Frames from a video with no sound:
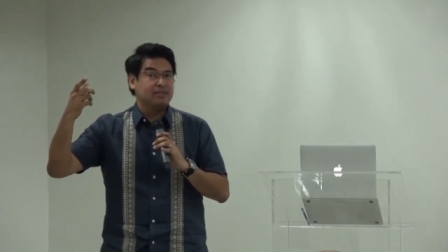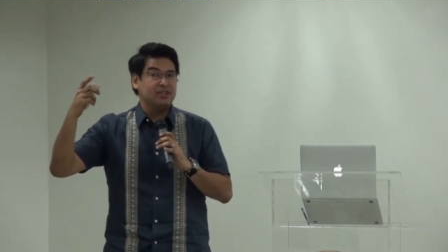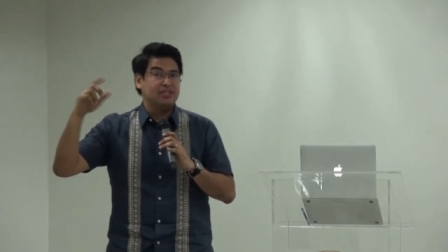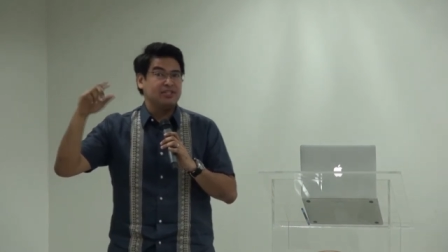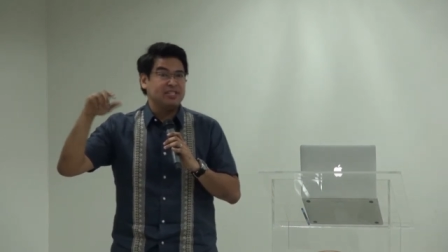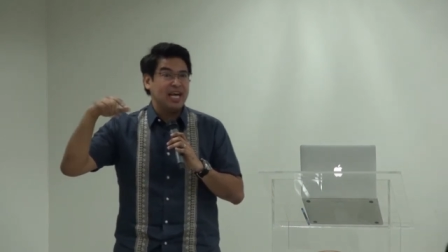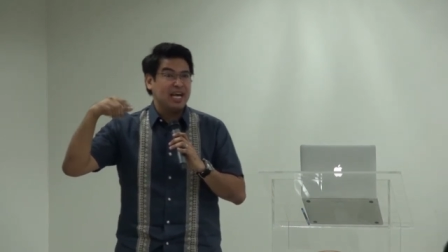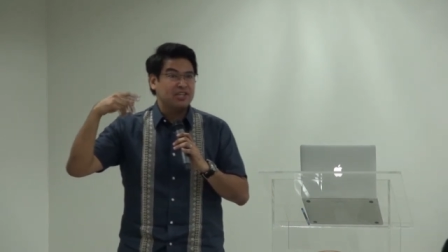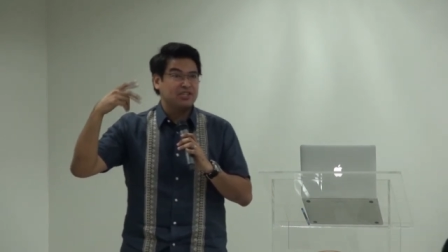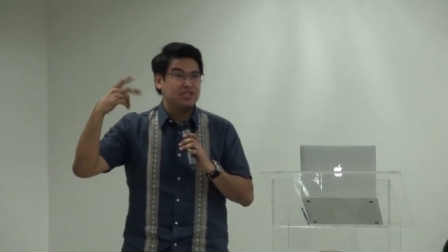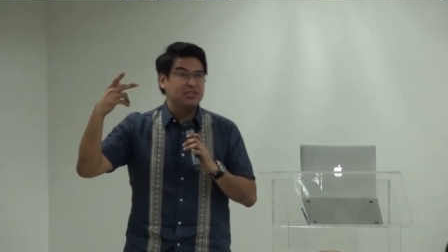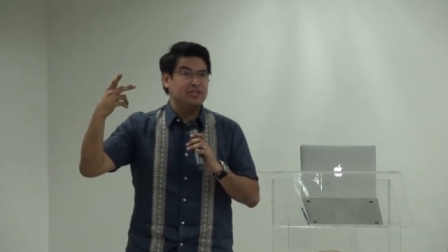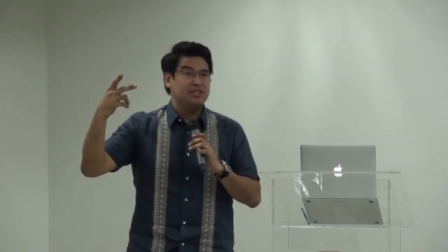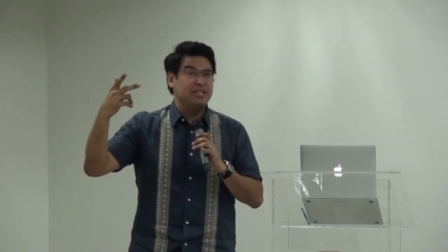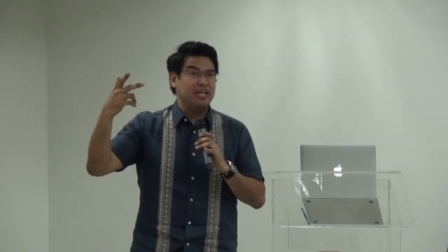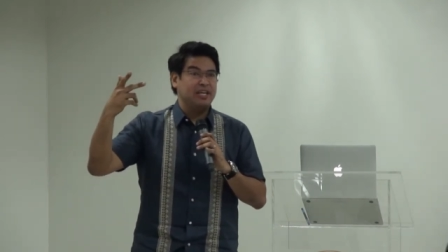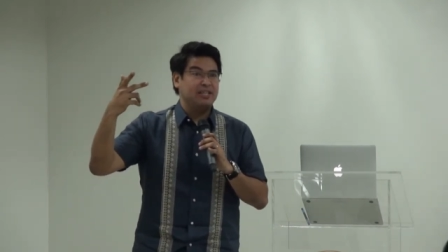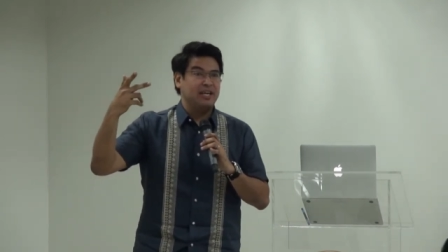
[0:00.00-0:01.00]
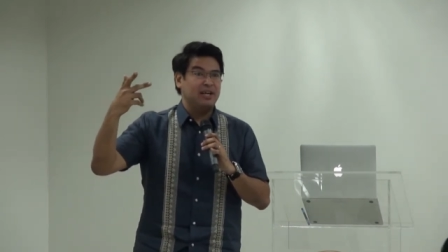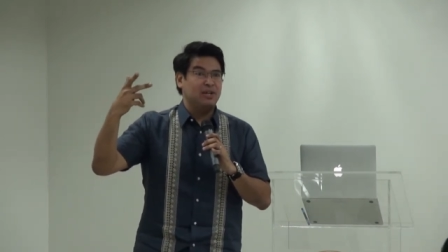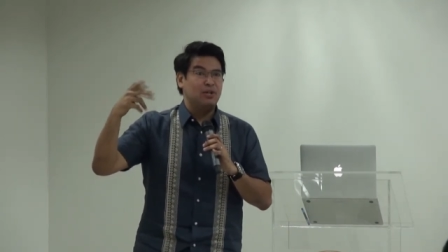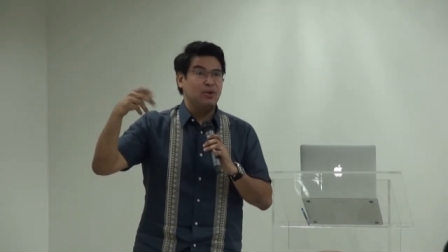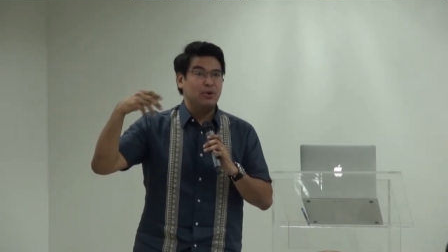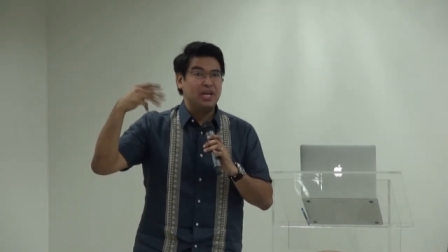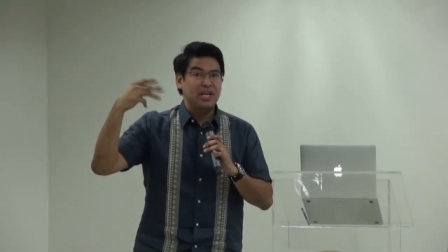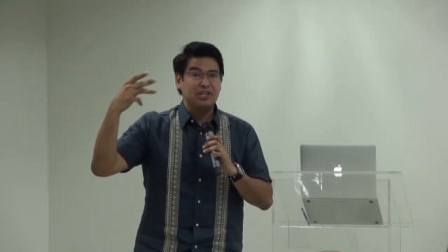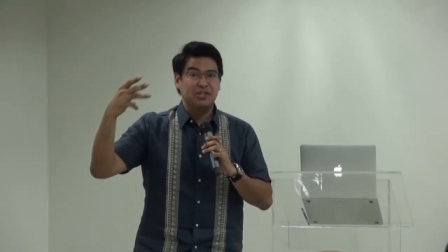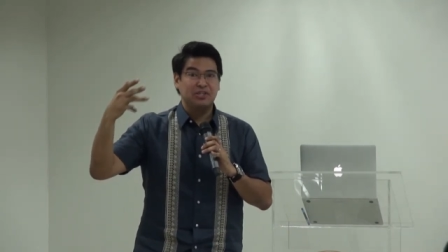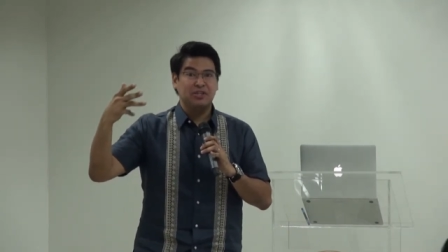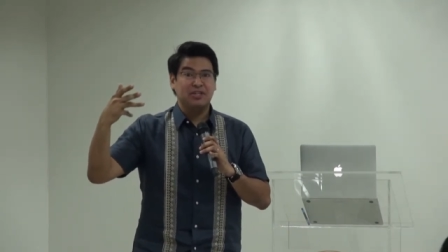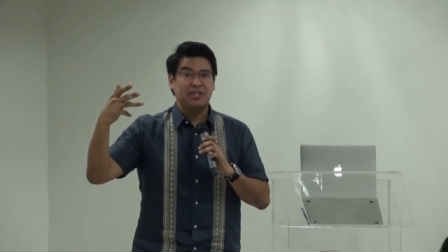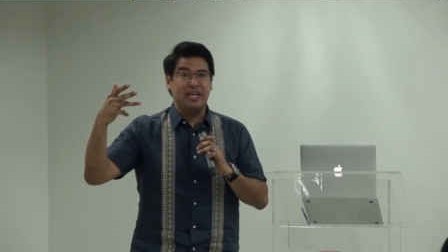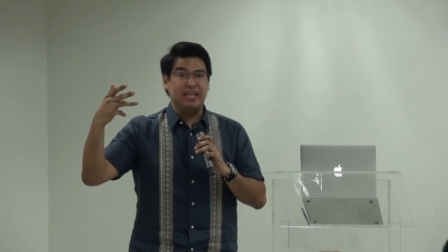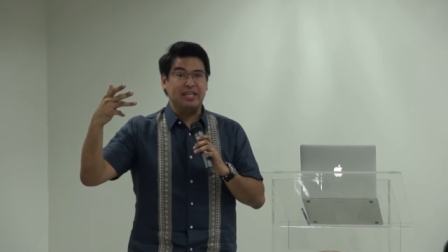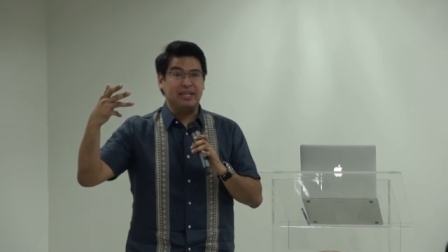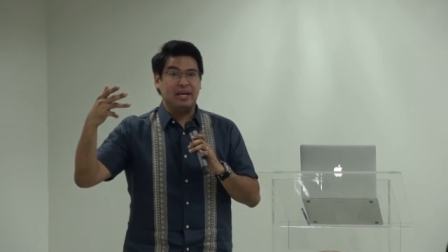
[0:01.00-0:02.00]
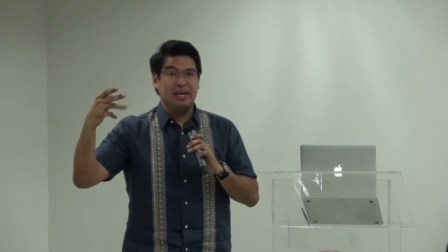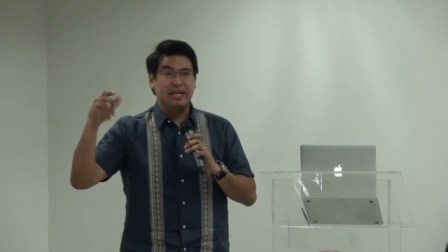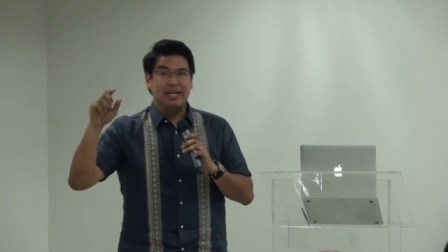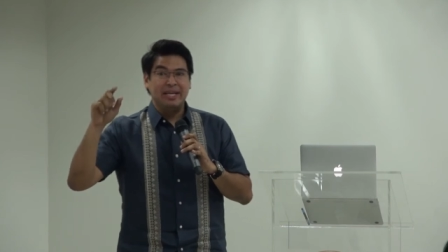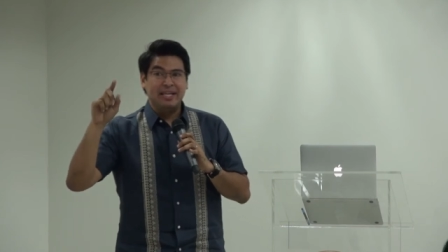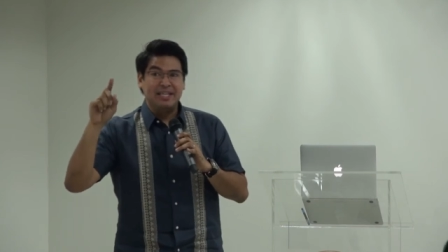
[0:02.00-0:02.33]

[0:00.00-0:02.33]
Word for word: transactional data, locational data,